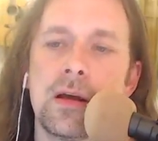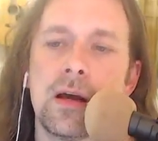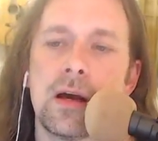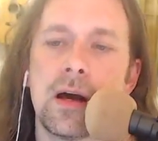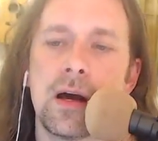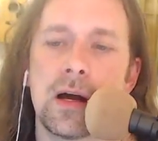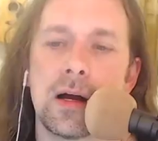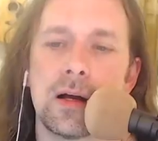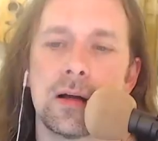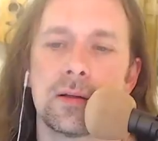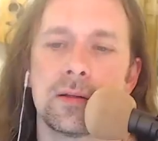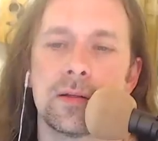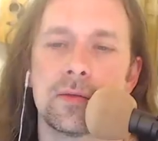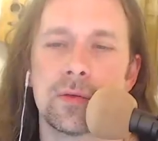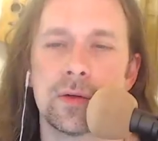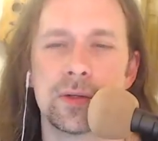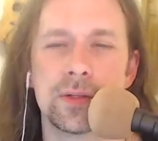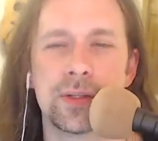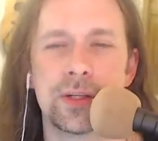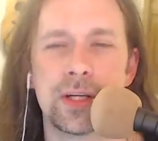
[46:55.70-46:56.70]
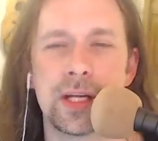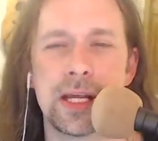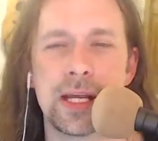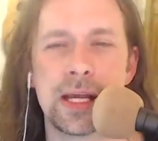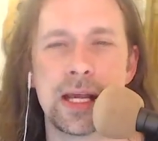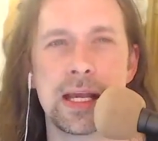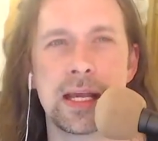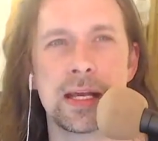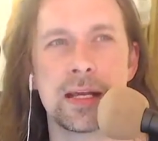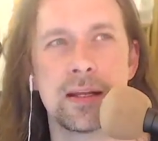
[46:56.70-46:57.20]
Uh, diversity
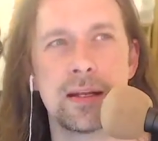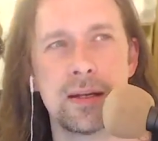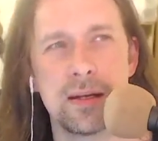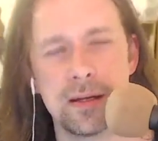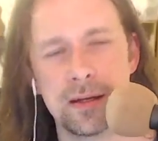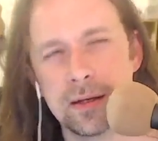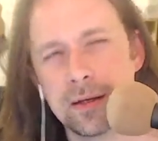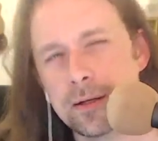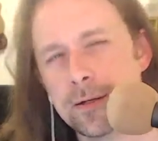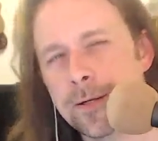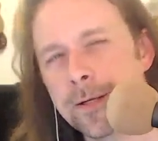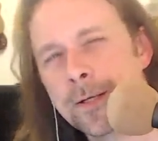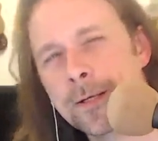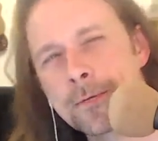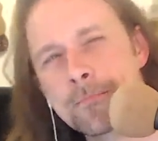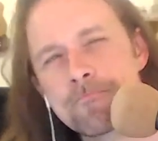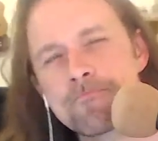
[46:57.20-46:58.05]
in